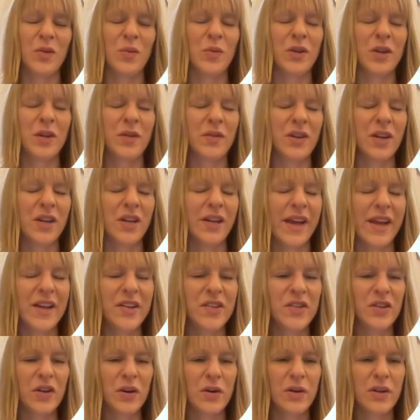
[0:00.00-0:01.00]
one of the case
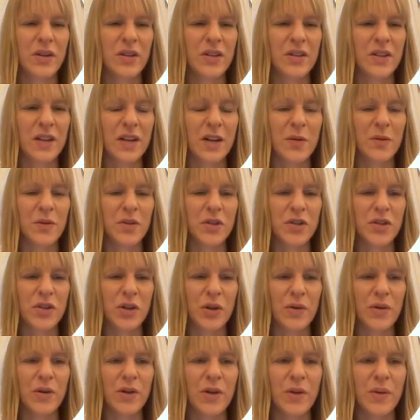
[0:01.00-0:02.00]
studies that I will
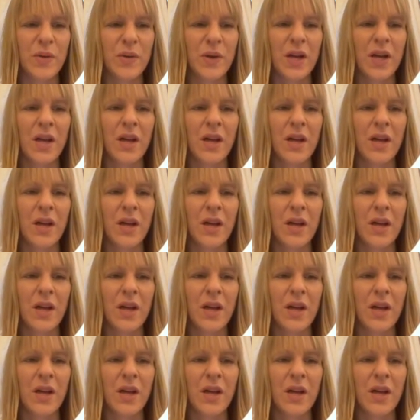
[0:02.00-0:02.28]
show you,